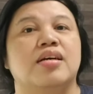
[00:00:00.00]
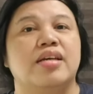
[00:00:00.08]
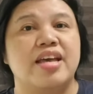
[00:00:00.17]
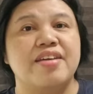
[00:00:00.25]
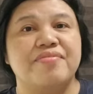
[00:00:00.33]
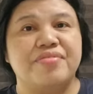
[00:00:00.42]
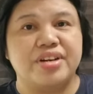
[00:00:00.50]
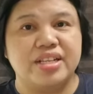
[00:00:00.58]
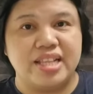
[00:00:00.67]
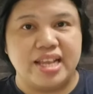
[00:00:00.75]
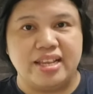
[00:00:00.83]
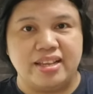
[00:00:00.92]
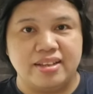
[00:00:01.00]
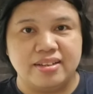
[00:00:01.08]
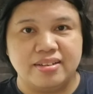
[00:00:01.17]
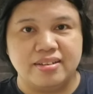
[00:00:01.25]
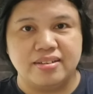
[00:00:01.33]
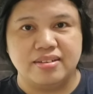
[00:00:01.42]
every day.
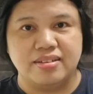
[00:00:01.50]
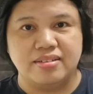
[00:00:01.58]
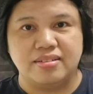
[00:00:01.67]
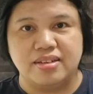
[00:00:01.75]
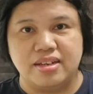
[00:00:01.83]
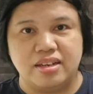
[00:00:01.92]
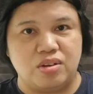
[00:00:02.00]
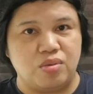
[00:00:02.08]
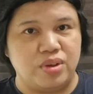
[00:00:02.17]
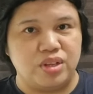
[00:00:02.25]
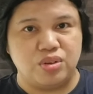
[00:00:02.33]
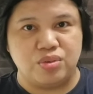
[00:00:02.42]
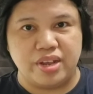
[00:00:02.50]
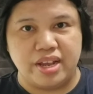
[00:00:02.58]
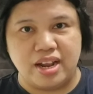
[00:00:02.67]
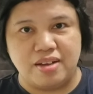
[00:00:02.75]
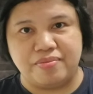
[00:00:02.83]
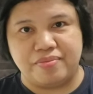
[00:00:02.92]
Like when you get
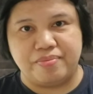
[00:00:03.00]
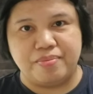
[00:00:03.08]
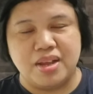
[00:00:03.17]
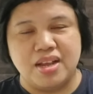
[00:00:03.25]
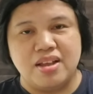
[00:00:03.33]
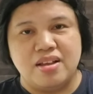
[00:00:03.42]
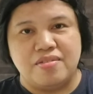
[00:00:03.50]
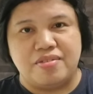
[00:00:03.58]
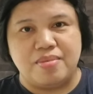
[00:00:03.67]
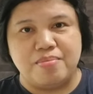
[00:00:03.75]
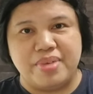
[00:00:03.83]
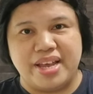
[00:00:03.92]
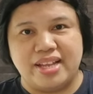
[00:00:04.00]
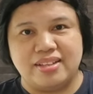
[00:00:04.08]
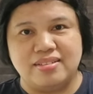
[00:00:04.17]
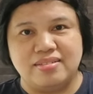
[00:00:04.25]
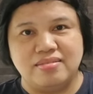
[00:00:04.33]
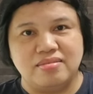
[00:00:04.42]
up from
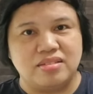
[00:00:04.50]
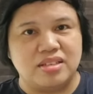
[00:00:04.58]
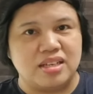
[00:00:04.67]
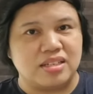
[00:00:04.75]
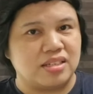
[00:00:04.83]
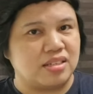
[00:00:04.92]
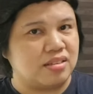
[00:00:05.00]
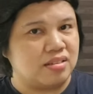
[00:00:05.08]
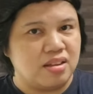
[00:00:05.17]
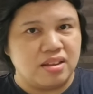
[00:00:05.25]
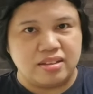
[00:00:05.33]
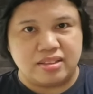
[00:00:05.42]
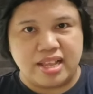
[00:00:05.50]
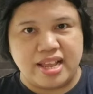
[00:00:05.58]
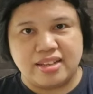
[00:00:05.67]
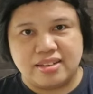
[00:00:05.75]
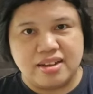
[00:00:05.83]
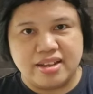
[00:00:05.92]
bed, just
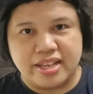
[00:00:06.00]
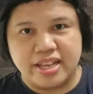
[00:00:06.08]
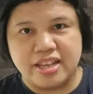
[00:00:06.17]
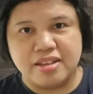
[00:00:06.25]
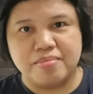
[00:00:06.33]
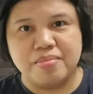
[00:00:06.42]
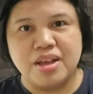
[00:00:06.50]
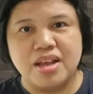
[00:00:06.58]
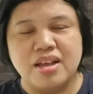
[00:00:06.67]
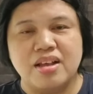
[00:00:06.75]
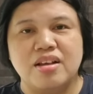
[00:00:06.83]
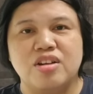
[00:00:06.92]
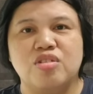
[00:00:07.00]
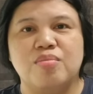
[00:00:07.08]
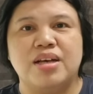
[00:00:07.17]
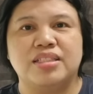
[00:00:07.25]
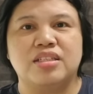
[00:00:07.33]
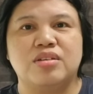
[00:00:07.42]
thank Him no
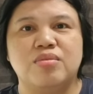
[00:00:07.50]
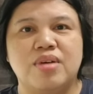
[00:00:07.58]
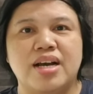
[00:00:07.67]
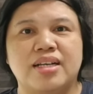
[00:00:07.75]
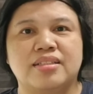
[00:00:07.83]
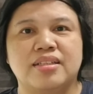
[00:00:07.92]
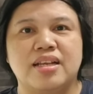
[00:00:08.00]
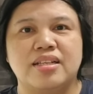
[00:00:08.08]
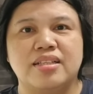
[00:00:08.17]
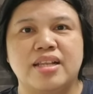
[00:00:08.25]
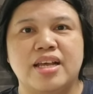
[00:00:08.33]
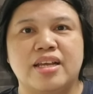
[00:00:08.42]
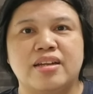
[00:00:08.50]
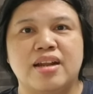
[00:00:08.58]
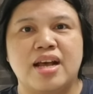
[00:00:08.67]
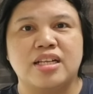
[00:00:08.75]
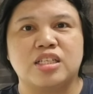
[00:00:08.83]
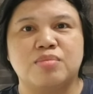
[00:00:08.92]
matter what, and then
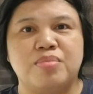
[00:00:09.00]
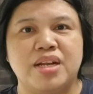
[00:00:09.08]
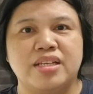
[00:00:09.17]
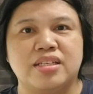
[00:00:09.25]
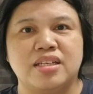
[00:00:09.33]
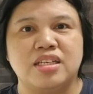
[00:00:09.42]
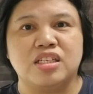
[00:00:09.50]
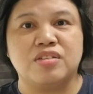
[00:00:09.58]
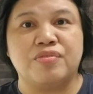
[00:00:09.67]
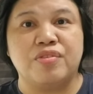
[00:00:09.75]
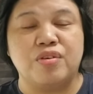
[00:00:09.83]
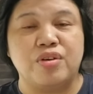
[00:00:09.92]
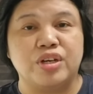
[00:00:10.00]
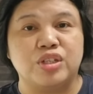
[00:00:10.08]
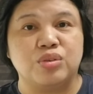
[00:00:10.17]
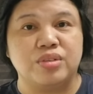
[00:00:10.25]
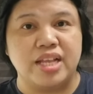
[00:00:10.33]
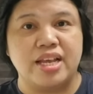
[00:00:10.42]
ask blessings for
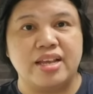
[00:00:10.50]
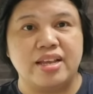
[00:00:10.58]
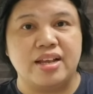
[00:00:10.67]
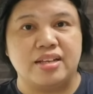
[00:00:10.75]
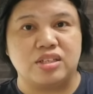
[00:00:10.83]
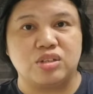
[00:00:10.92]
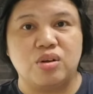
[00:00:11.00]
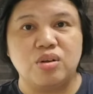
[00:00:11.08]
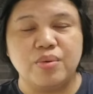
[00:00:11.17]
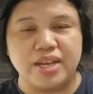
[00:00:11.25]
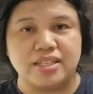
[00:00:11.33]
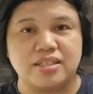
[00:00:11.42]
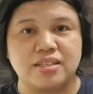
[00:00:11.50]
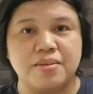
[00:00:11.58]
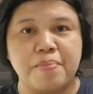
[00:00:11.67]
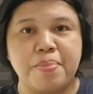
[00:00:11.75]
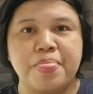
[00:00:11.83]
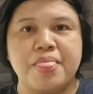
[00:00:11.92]
today as always.
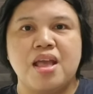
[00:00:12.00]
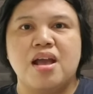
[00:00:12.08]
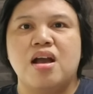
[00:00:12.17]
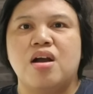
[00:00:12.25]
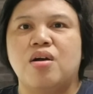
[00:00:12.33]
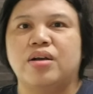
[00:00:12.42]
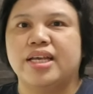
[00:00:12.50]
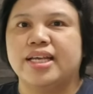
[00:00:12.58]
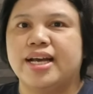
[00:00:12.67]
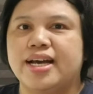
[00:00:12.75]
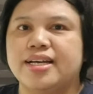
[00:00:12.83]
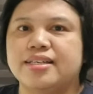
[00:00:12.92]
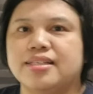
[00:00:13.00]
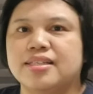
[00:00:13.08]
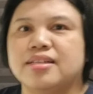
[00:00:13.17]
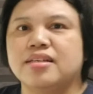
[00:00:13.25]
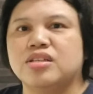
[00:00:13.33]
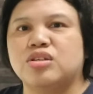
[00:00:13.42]
Okay guys,
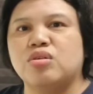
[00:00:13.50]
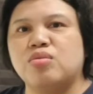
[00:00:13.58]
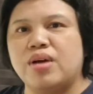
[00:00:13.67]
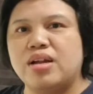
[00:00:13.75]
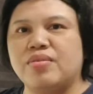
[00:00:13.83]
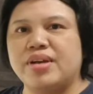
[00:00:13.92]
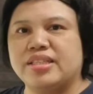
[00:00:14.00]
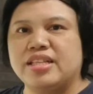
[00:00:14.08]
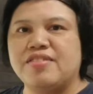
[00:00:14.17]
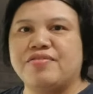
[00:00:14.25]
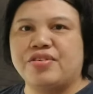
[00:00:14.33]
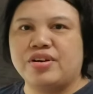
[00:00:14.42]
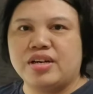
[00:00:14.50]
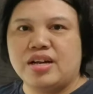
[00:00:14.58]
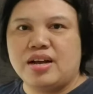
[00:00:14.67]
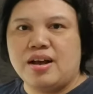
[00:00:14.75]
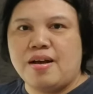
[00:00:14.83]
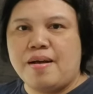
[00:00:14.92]
so while waiting for
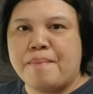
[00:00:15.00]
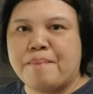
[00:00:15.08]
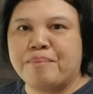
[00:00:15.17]
the